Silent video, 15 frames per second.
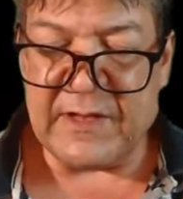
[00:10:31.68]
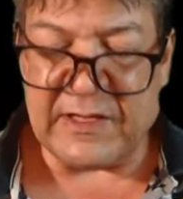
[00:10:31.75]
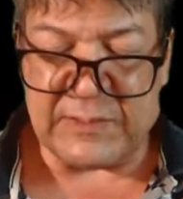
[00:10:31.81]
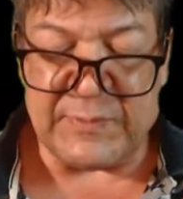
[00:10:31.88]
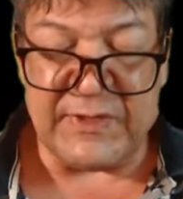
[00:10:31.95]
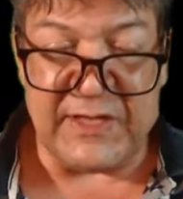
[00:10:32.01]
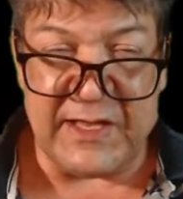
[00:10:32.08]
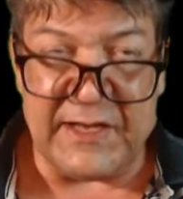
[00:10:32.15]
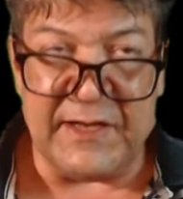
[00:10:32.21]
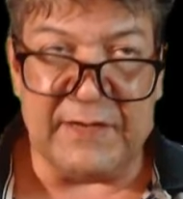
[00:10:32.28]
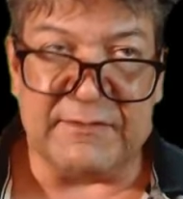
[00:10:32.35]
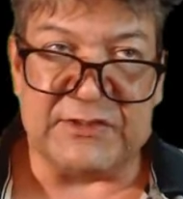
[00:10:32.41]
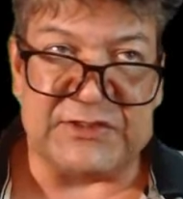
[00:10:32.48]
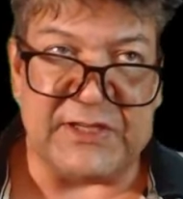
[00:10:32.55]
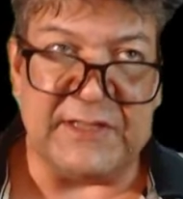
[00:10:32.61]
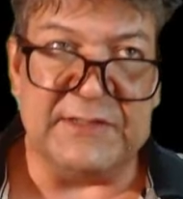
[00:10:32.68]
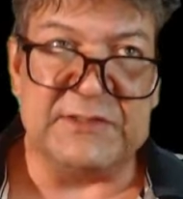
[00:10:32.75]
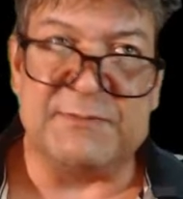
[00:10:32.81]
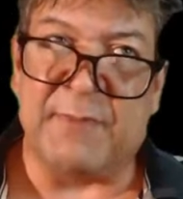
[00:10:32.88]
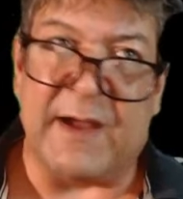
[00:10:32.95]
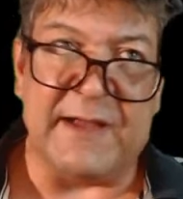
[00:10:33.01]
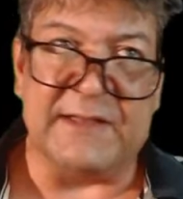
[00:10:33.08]
the beginning of a sentence
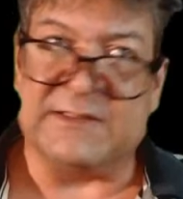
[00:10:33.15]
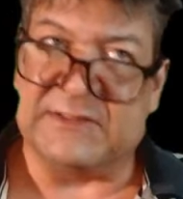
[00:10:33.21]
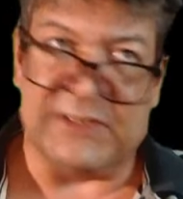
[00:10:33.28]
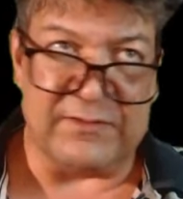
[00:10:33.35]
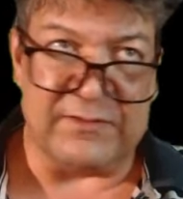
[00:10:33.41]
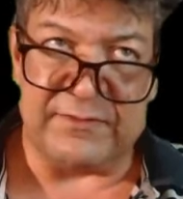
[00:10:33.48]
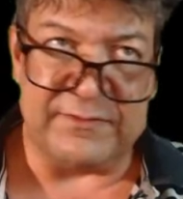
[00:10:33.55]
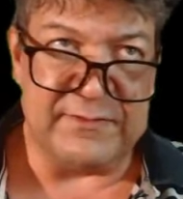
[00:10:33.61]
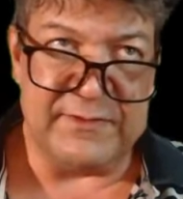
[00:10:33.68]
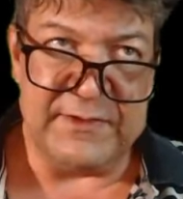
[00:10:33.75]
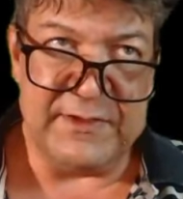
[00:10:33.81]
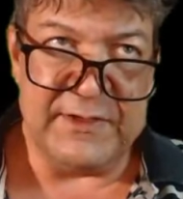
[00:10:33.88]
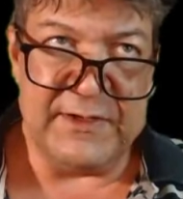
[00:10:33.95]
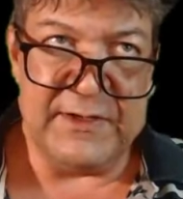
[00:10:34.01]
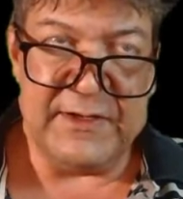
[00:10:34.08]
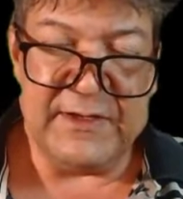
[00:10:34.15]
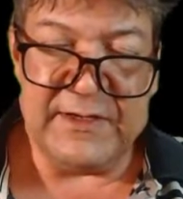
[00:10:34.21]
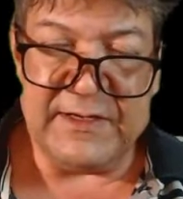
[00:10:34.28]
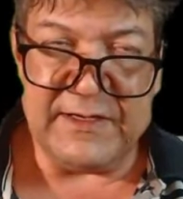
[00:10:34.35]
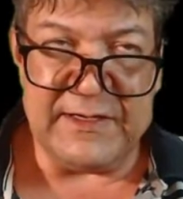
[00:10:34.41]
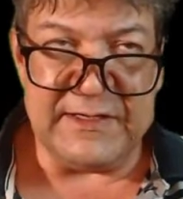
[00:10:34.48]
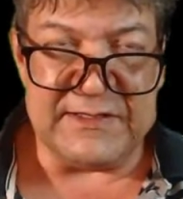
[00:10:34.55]
by itself.
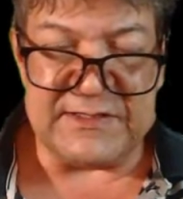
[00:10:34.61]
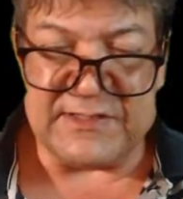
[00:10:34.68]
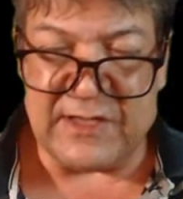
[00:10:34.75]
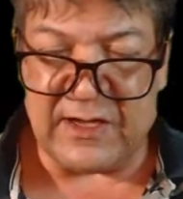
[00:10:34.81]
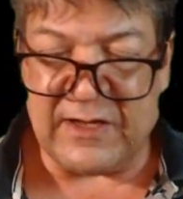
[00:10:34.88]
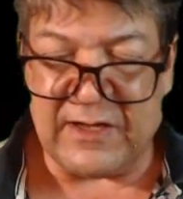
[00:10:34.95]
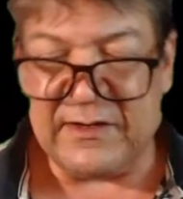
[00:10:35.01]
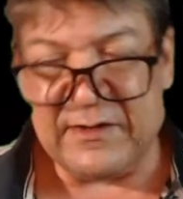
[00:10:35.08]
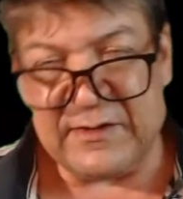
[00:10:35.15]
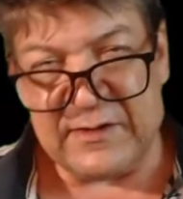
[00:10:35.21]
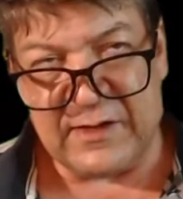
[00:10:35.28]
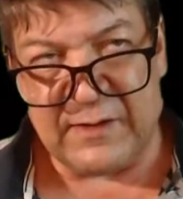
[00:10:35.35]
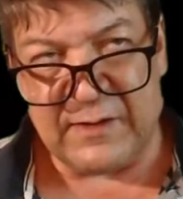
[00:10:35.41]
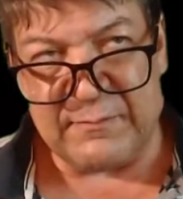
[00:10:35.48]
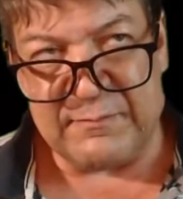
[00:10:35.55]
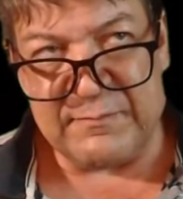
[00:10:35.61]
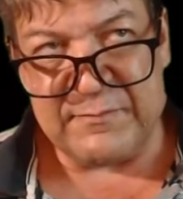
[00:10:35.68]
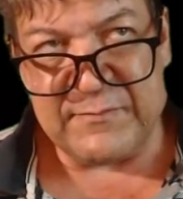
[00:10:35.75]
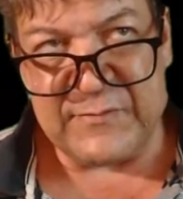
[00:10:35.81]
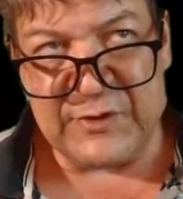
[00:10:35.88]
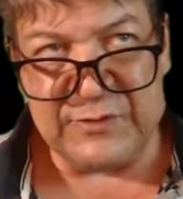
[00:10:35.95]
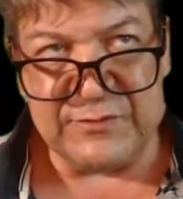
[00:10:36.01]
It is not
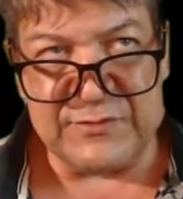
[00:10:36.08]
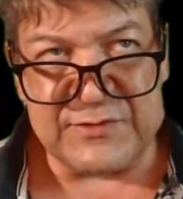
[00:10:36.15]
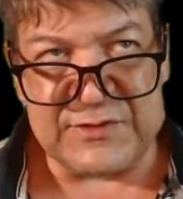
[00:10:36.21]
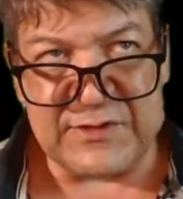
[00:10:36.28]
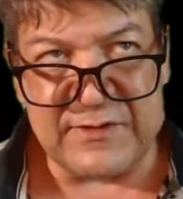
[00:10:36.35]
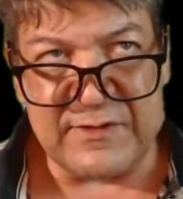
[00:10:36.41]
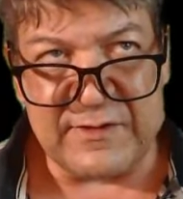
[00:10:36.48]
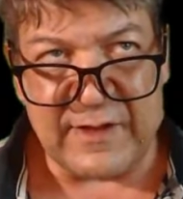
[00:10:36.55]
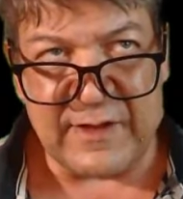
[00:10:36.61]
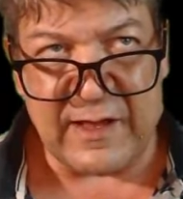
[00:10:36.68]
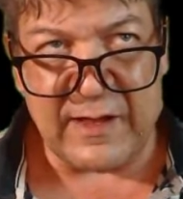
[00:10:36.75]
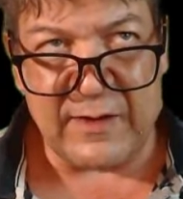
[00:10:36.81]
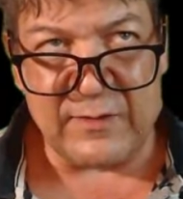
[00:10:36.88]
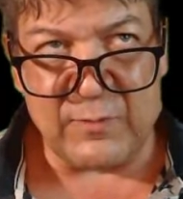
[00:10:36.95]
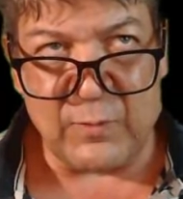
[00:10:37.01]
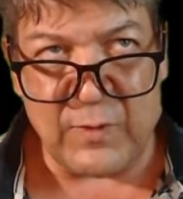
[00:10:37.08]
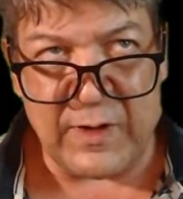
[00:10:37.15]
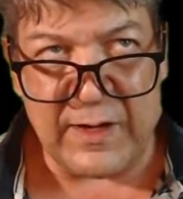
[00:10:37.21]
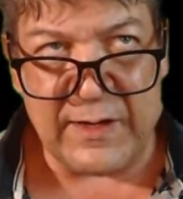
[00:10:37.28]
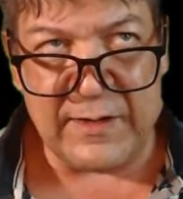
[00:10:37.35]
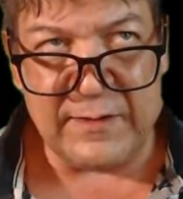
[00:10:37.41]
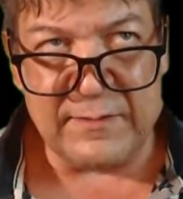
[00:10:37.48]
used that
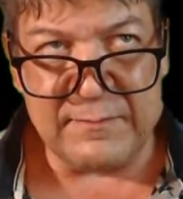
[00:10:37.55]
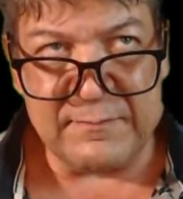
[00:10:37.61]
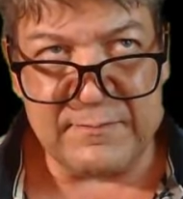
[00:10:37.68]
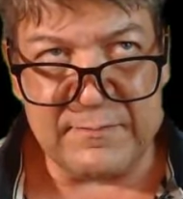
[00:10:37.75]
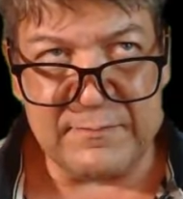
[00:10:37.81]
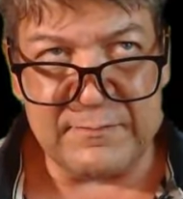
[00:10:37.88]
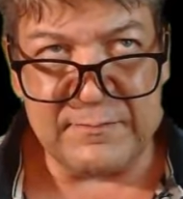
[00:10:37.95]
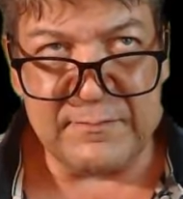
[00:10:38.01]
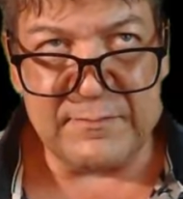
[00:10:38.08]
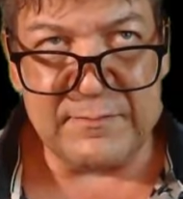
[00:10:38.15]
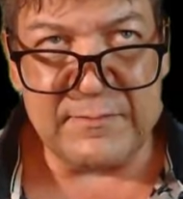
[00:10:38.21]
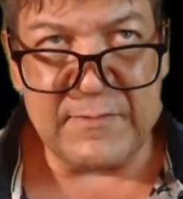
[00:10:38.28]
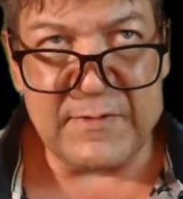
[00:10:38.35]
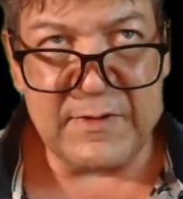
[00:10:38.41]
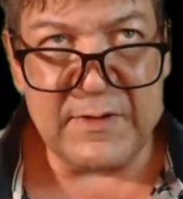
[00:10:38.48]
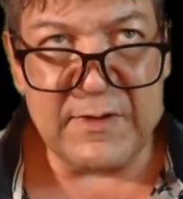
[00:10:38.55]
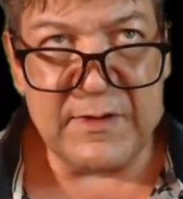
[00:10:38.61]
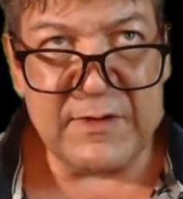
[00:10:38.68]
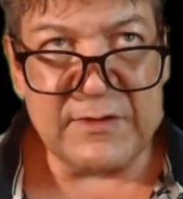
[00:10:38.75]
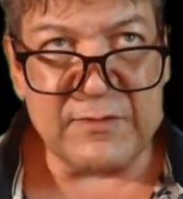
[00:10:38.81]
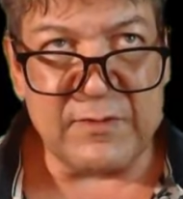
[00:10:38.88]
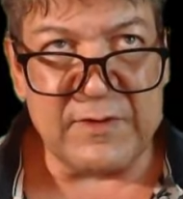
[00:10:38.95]
way.
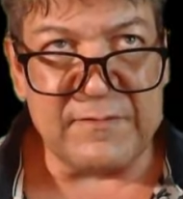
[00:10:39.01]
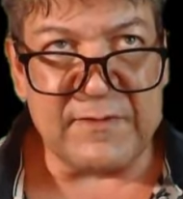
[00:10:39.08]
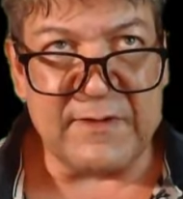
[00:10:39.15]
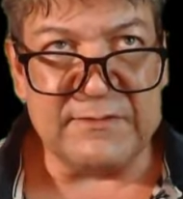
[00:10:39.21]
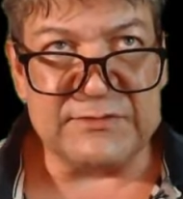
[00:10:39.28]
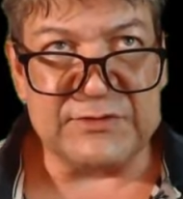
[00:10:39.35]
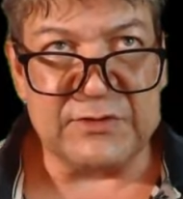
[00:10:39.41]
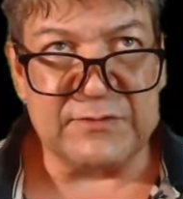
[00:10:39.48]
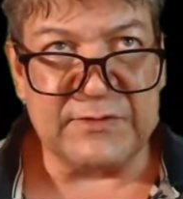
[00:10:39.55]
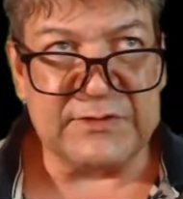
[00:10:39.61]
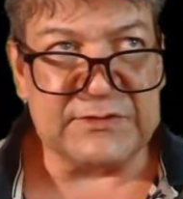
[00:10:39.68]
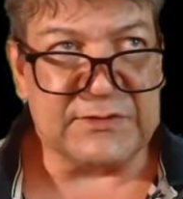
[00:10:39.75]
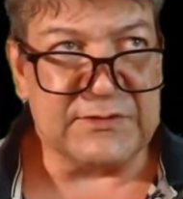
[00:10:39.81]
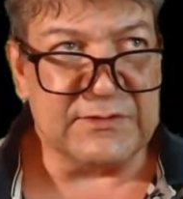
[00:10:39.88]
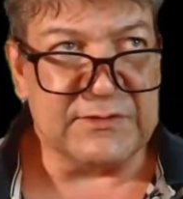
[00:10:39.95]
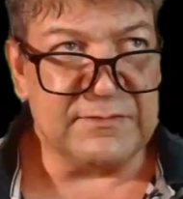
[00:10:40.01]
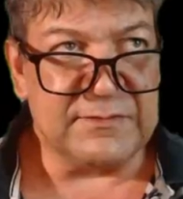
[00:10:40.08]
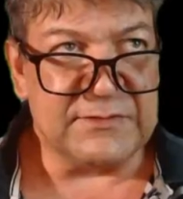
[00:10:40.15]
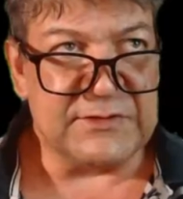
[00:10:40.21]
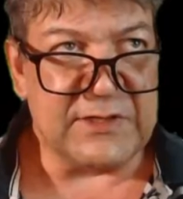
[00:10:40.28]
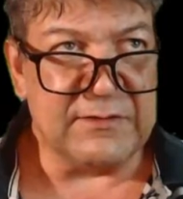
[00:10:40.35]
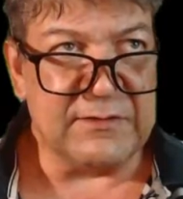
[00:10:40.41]
25 servings of
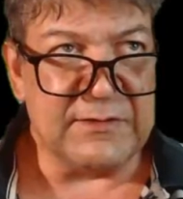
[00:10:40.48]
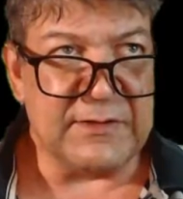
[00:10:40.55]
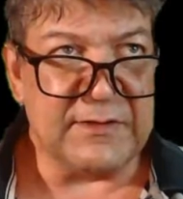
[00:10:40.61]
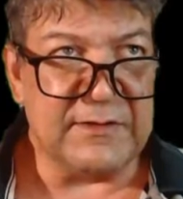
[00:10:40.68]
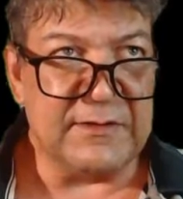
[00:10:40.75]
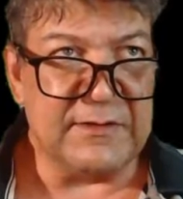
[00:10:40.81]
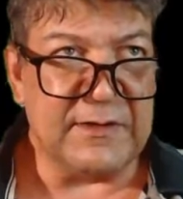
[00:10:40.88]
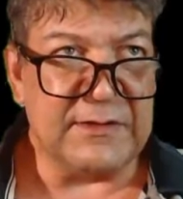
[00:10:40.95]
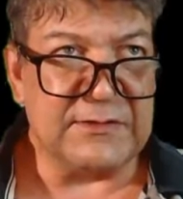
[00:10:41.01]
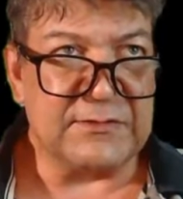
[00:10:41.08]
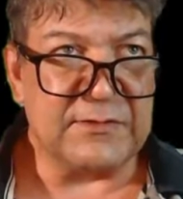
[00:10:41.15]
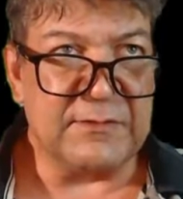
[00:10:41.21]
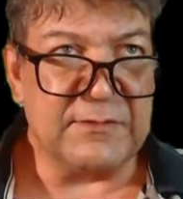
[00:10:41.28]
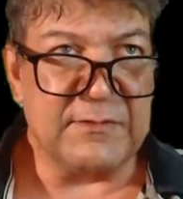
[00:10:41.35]
salad and ice cream.